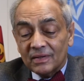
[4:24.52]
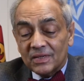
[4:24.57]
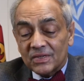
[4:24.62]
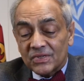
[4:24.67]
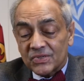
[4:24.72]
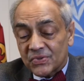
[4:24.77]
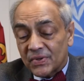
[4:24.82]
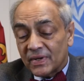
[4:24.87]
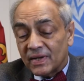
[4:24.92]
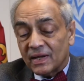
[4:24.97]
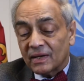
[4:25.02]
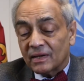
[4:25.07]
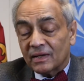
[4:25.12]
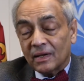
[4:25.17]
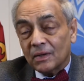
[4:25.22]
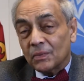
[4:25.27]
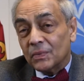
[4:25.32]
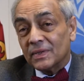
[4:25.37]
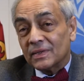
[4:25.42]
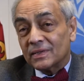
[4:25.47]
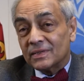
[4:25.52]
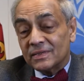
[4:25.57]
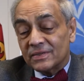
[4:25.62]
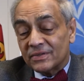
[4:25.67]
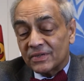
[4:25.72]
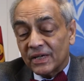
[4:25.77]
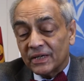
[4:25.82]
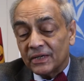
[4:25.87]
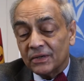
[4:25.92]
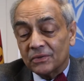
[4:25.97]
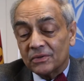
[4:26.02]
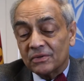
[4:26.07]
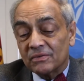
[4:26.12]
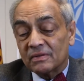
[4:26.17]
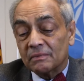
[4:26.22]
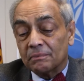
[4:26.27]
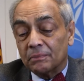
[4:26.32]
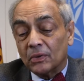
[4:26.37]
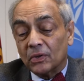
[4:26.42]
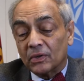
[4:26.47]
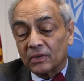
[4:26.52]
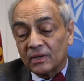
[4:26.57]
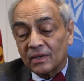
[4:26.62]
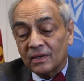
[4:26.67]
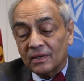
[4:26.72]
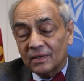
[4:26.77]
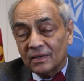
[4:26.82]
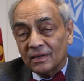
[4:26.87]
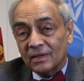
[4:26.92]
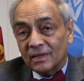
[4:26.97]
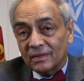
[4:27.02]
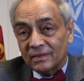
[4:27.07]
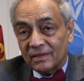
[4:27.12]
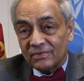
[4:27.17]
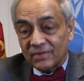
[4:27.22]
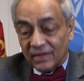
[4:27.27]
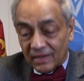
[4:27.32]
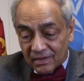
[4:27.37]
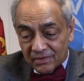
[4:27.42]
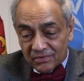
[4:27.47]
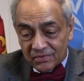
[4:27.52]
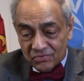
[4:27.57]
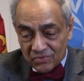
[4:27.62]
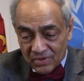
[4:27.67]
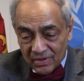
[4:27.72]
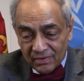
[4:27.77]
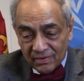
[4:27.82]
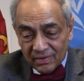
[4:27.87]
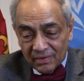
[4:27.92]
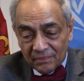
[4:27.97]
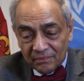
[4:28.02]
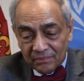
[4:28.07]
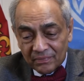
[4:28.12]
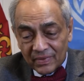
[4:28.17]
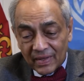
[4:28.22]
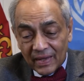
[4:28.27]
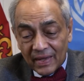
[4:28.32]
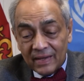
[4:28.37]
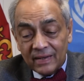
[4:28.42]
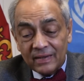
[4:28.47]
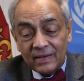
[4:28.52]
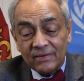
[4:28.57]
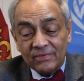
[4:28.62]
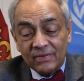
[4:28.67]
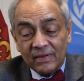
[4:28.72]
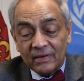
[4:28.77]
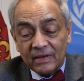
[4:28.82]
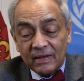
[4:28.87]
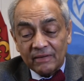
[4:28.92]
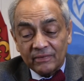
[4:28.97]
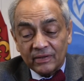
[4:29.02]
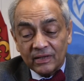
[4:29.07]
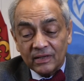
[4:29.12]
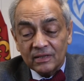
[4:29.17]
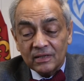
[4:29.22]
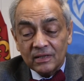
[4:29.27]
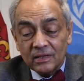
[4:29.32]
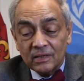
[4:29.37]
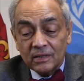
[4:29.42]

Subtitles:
Sri Lanka will continue to support the Secretary General in his endeavor